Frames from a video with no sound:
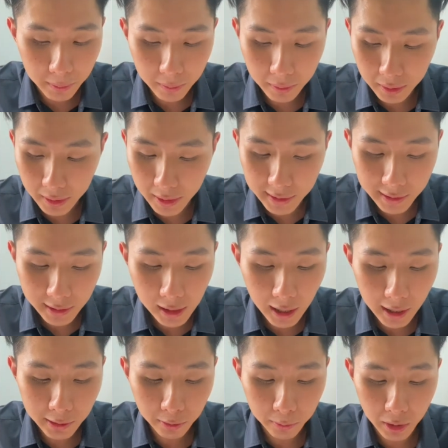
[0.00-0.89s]
this
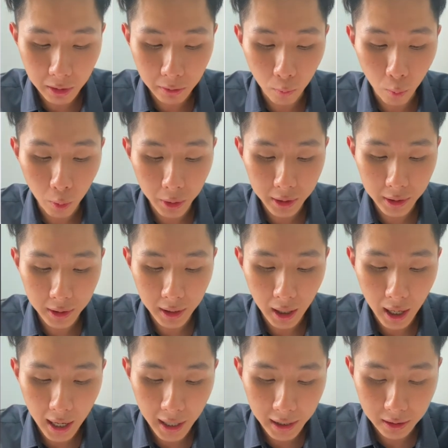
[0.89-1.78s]
class will be awarded a
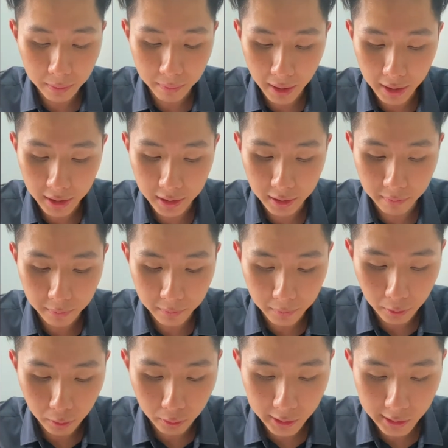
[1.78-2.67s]
high
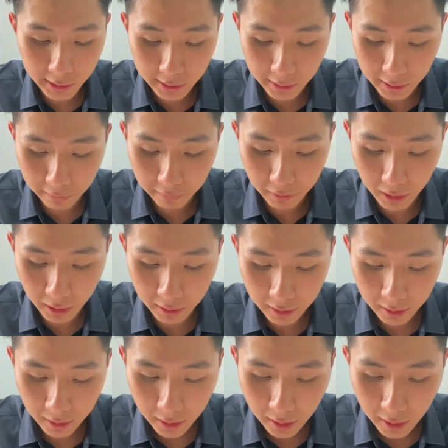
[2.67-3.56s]
commendable certificate.
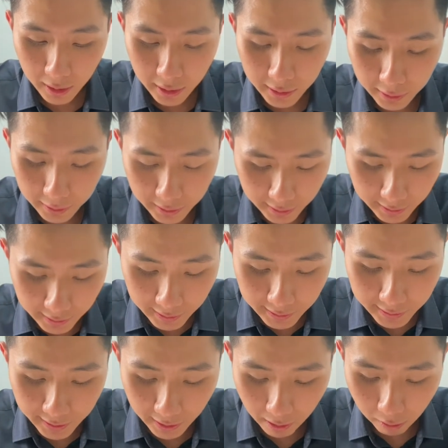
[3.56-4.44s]
So this
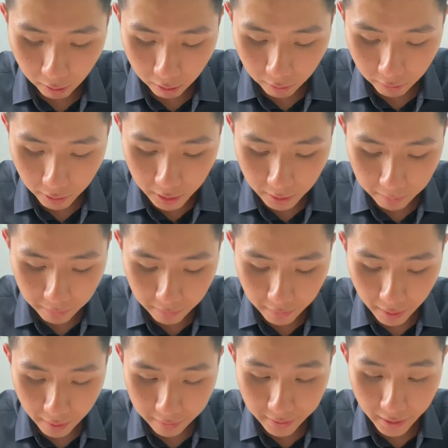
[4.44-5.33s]
is the algorithm
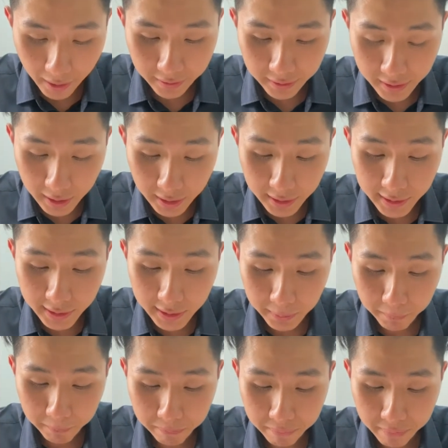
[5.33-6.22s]
that does
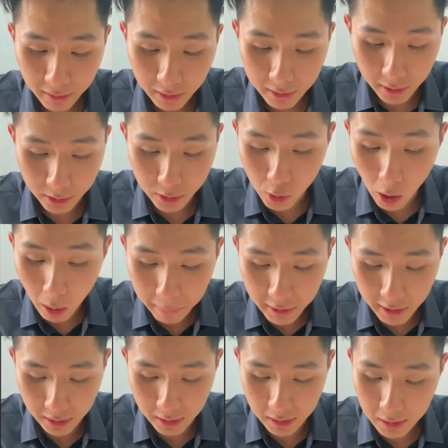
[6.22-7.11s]
the job
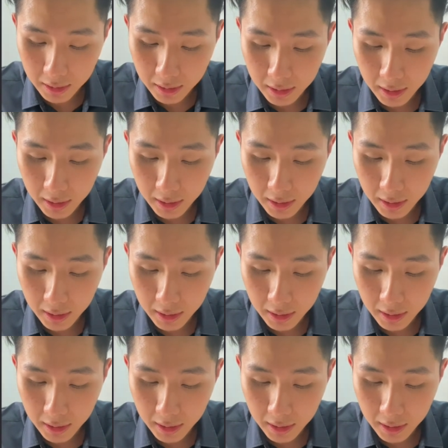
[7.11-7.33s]
here.